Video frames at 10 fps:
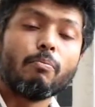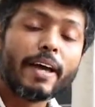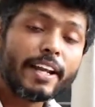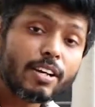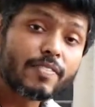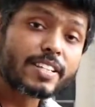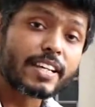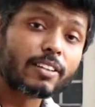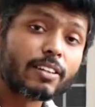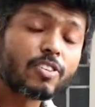A lot of
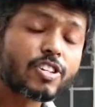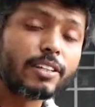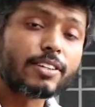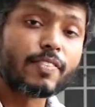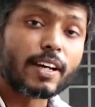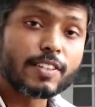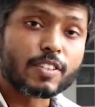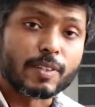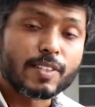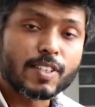the technological
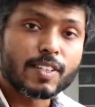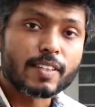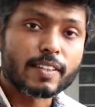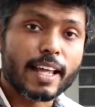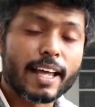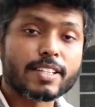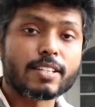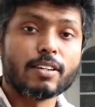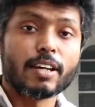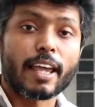advancements
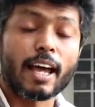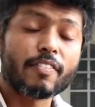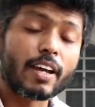that have